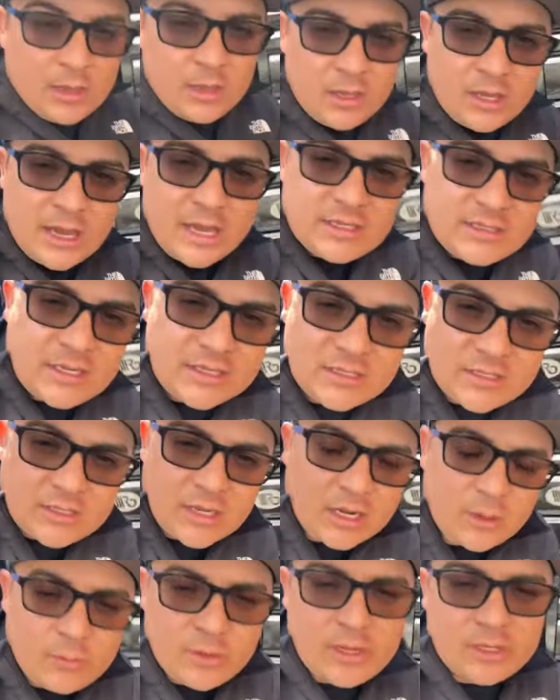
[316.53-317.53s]
You guys can
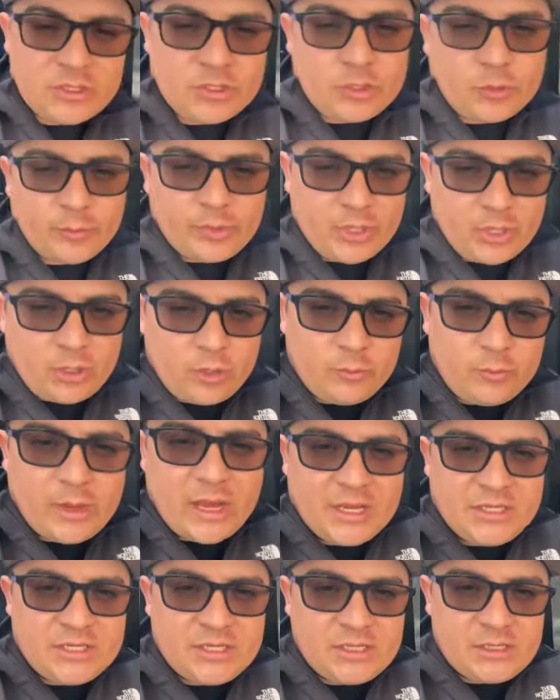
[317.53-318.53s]
start with a super low
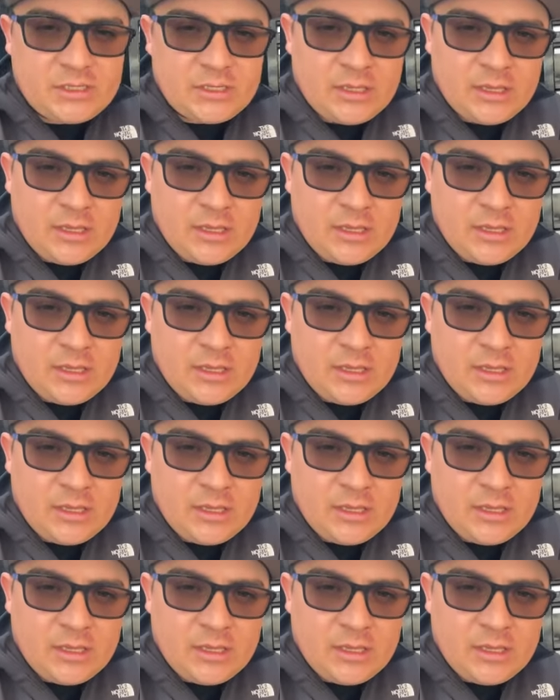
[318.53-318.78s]
budget